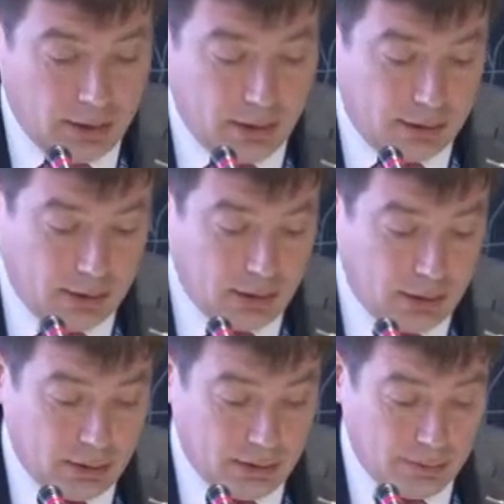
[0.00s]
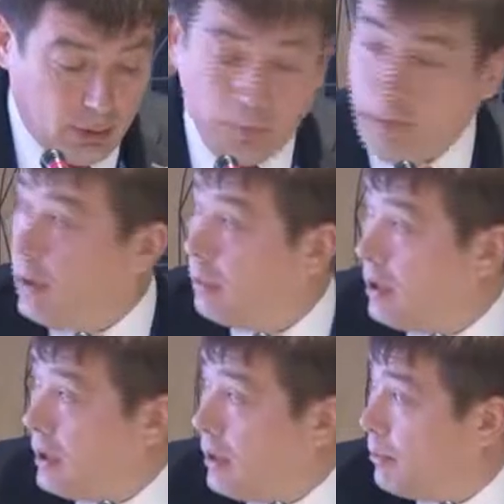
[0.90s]
It's a
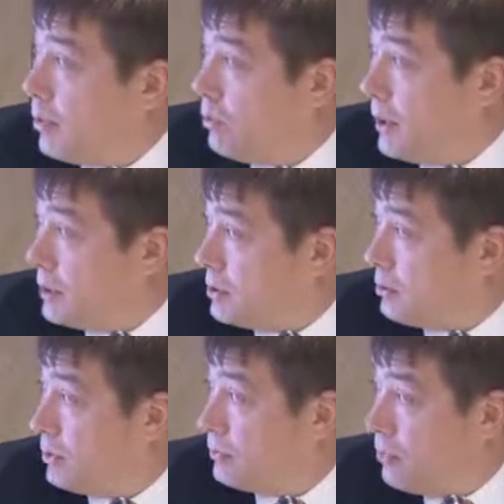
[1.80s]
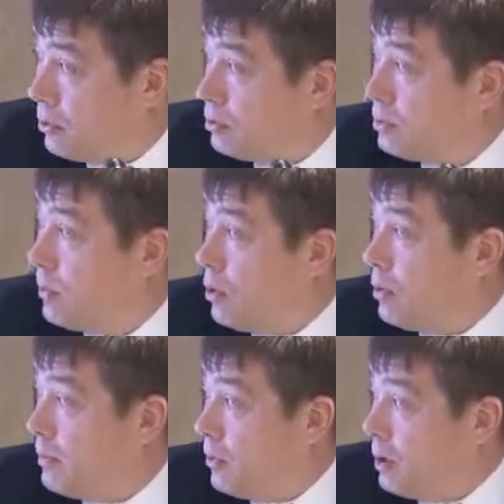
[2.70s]
comparable number of patients with fungus
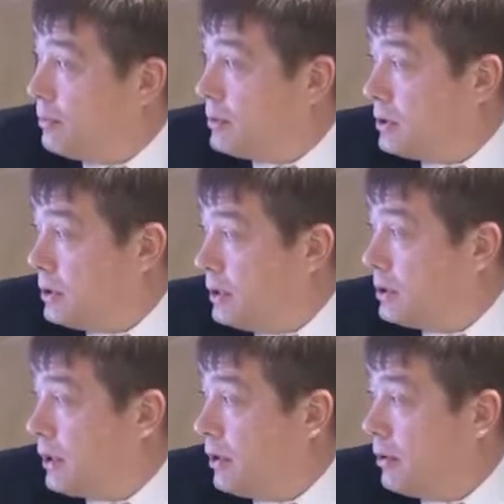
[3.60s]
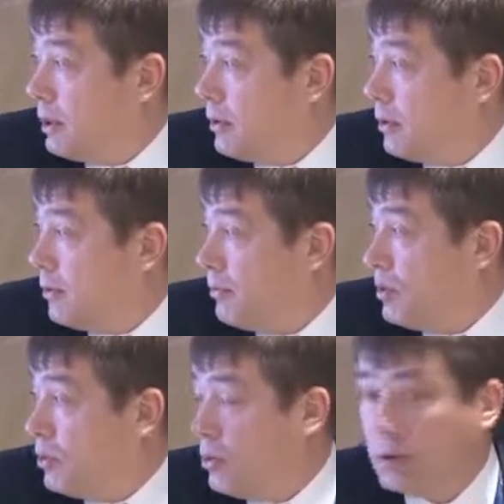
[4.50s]
ball, polyps, cysts, and
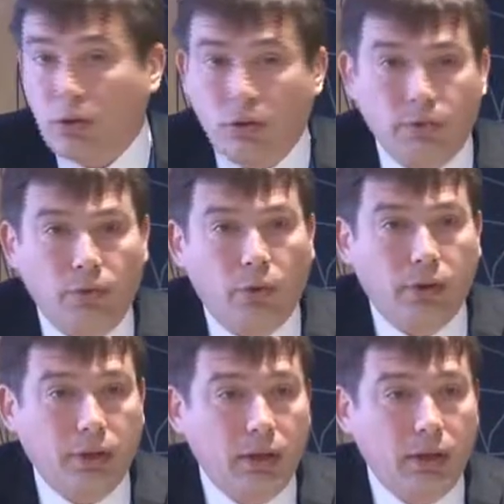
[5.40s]
mucosal non-fluent.